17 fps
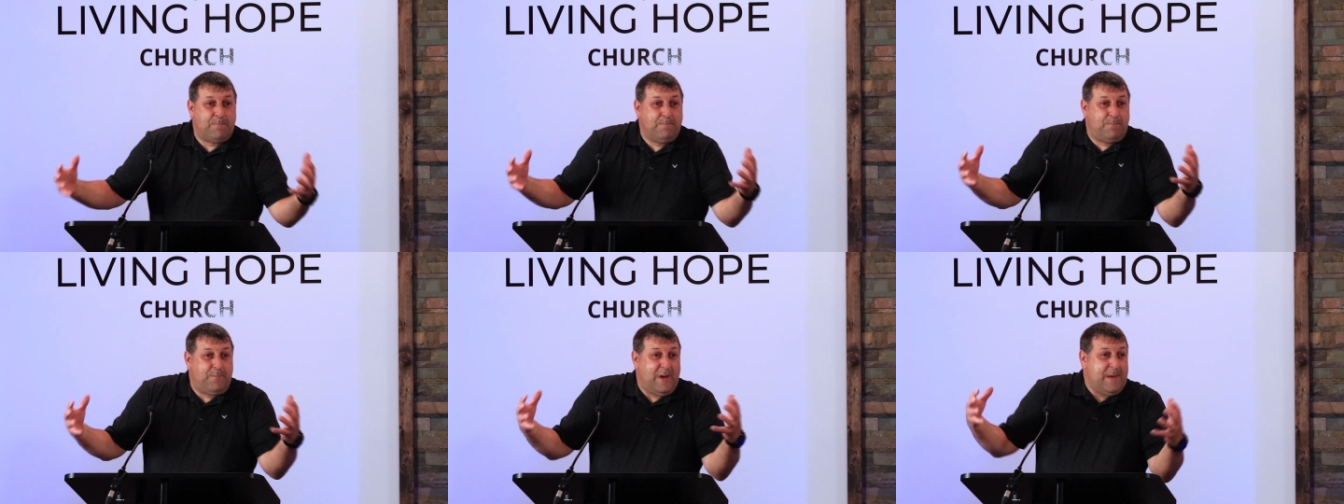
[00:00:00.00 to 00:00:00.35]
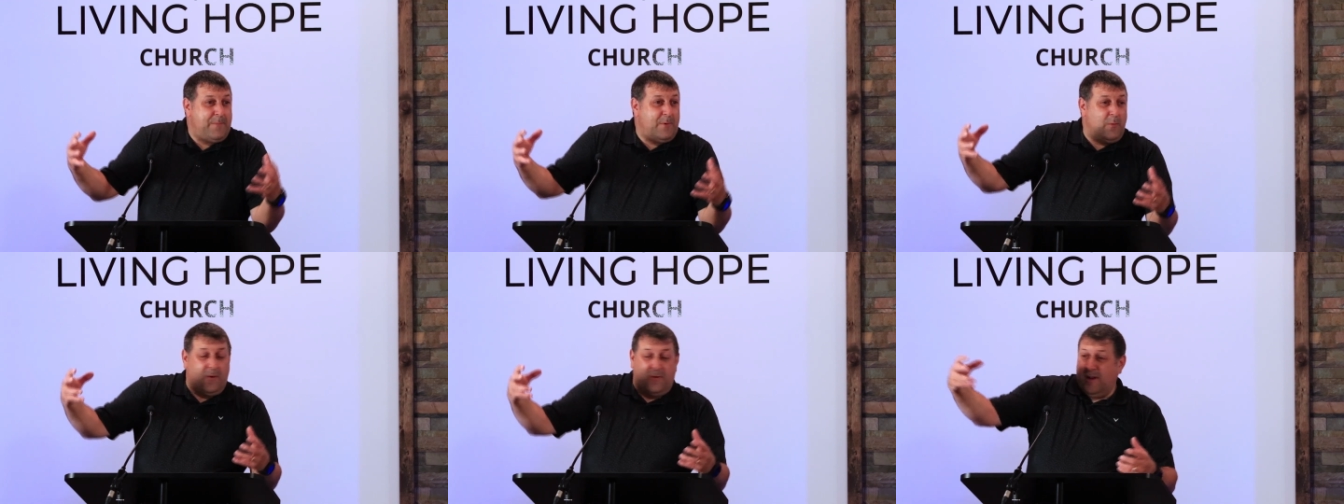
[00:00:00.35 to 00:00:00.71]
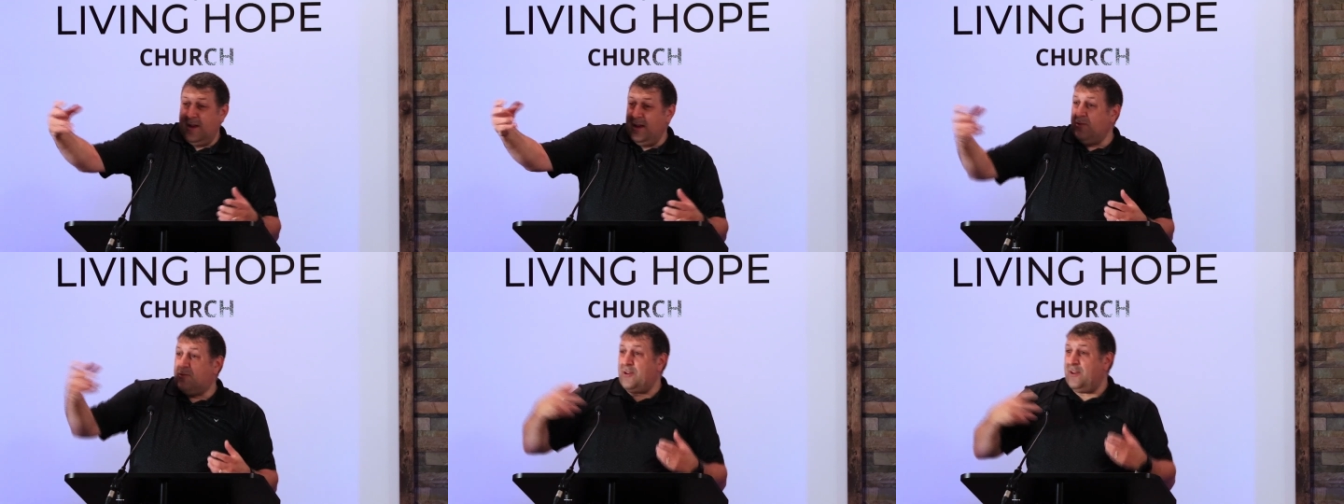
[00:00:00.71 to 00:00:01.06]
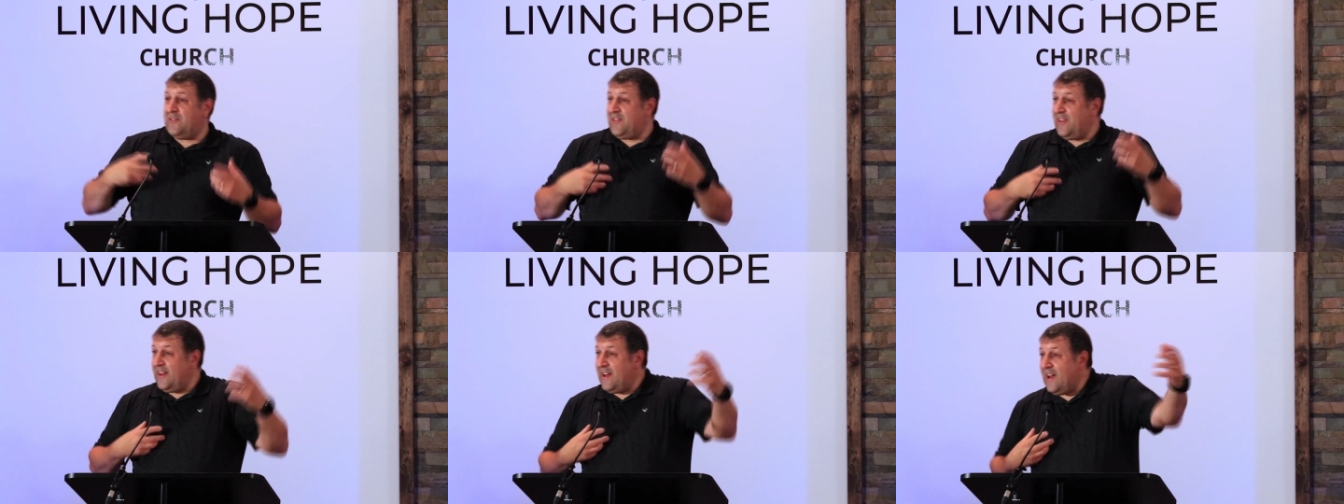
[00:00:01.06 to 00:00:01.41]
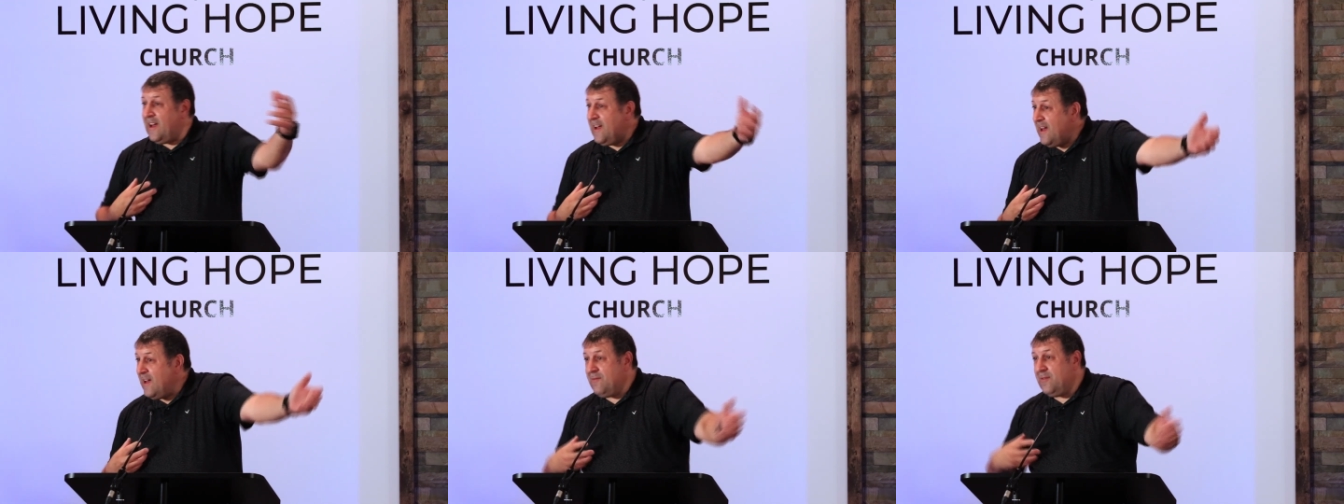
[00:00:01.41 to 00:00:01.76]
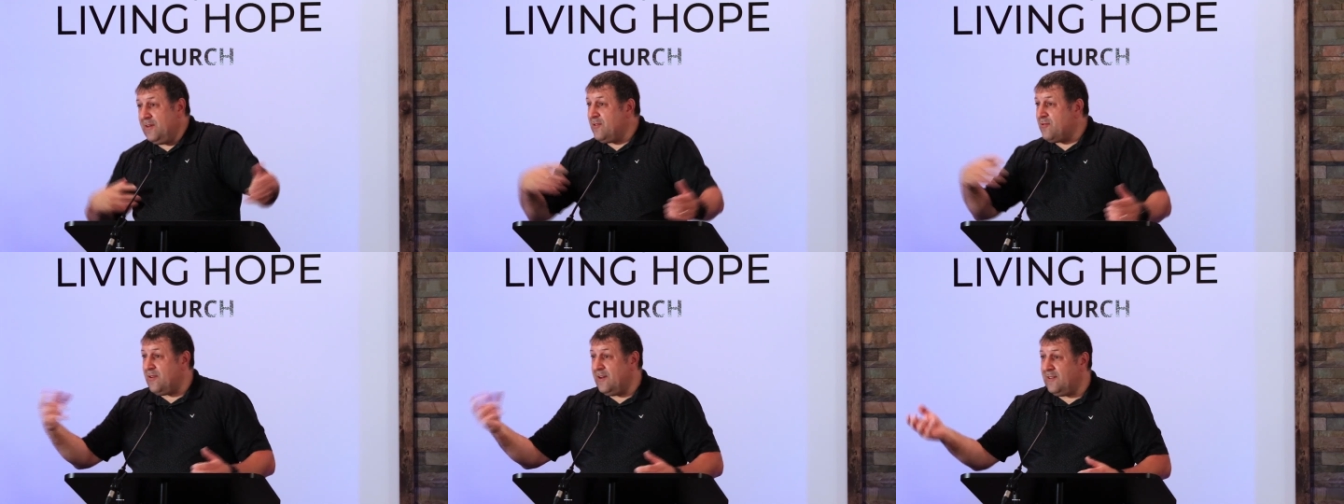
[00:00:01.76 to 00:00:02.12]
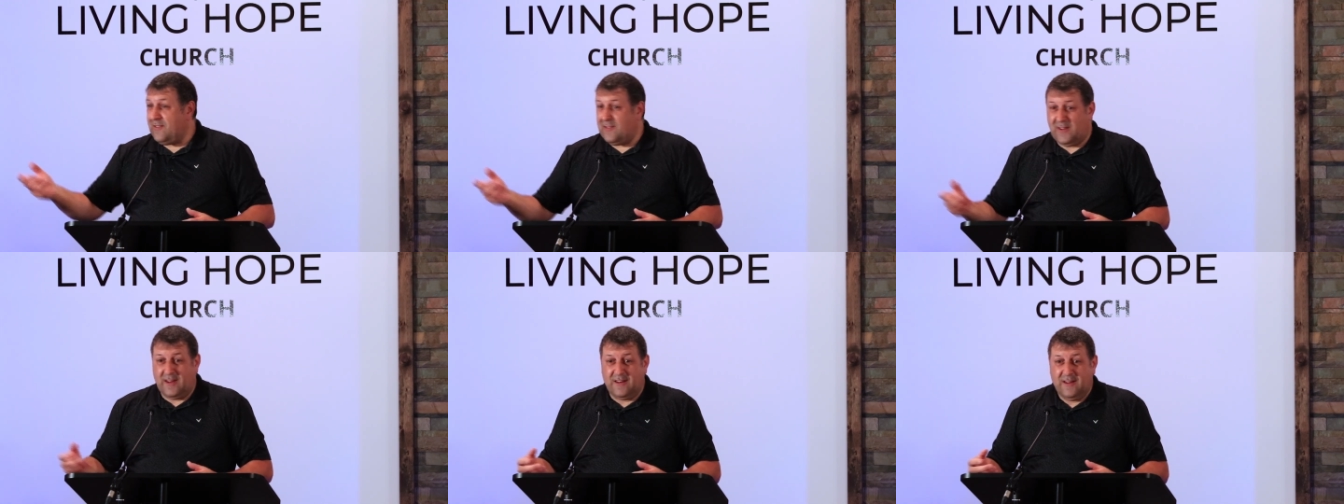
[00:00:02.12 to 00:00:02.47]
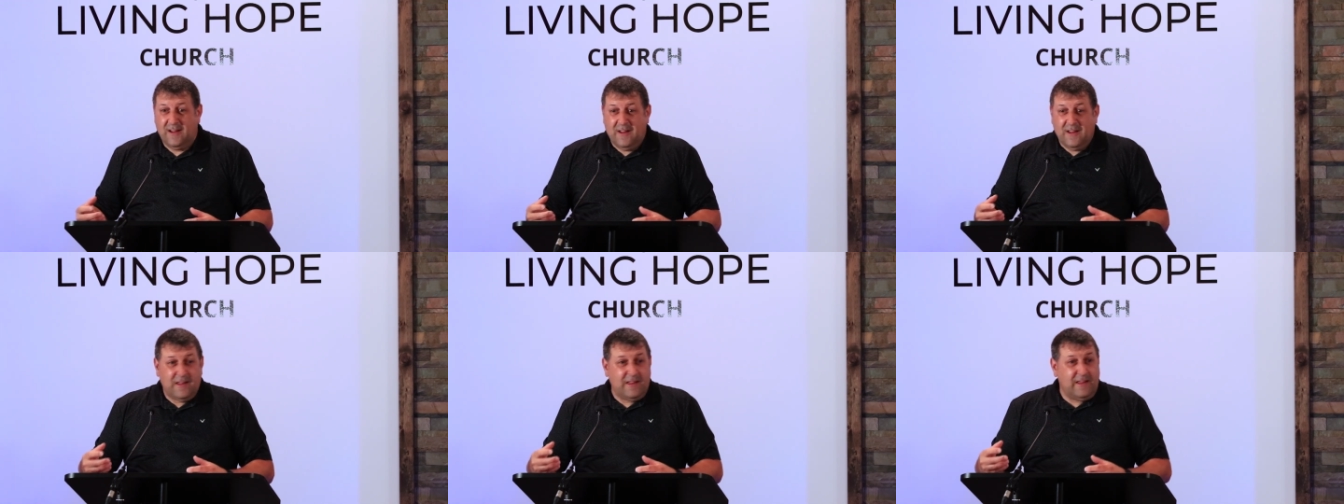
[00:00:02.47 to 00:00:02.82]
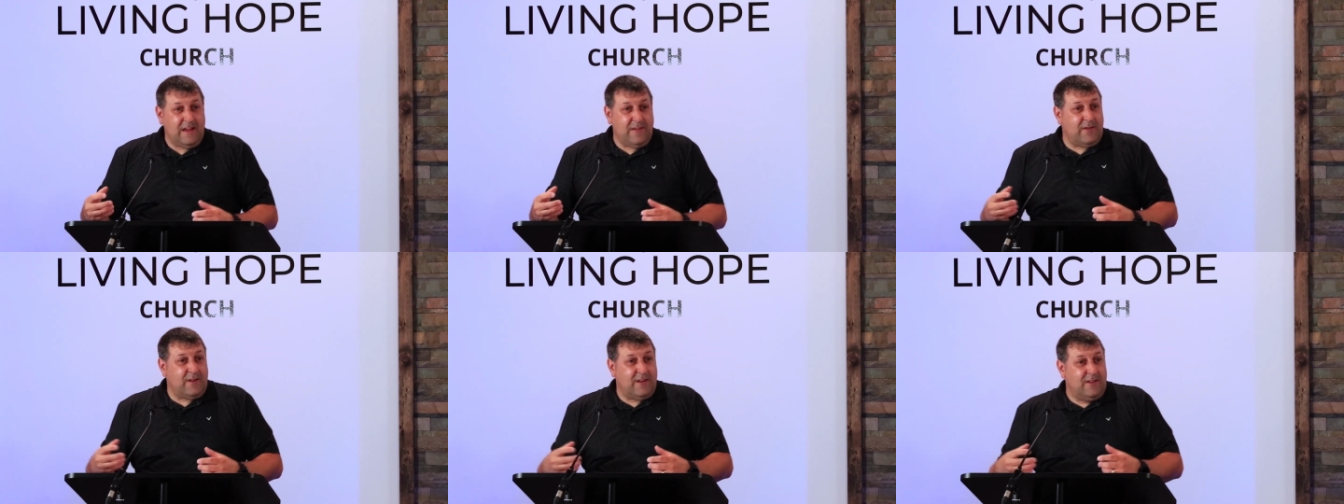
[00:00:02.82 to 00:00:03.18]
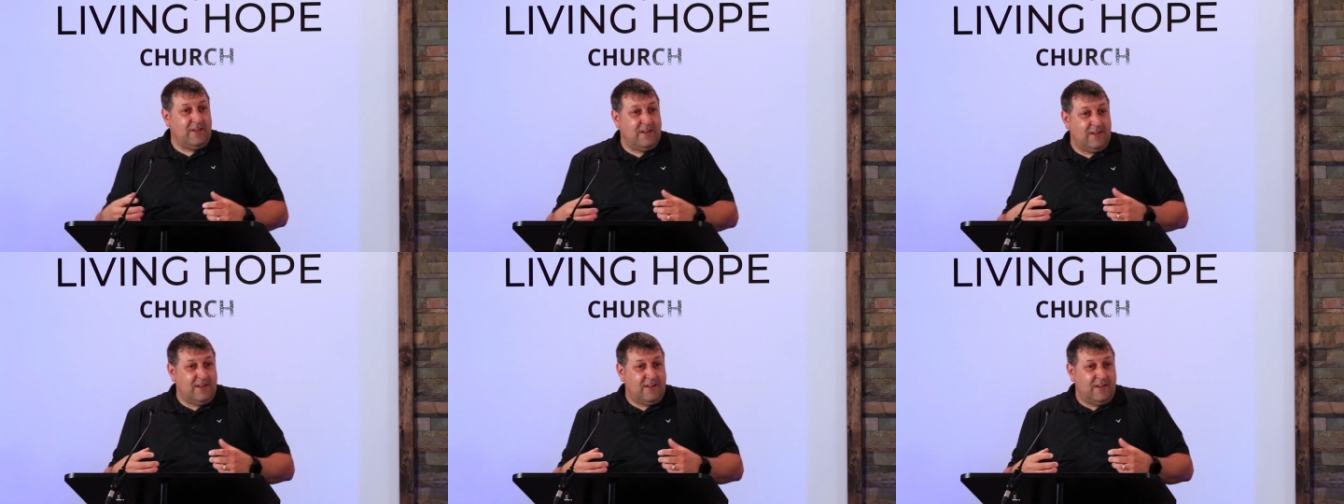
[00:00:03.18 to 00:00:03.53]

people with interests like I have interests and even